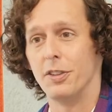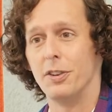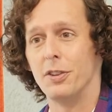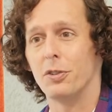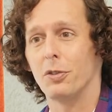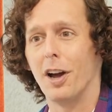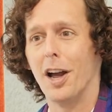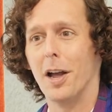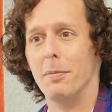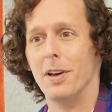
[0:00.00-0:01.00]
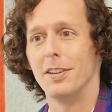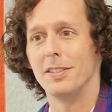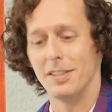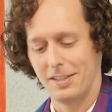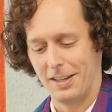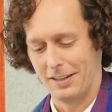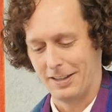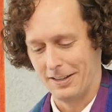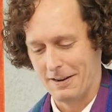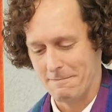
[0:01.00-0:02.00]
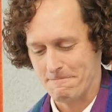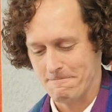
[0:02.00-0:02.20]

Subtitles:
to describe succinctly.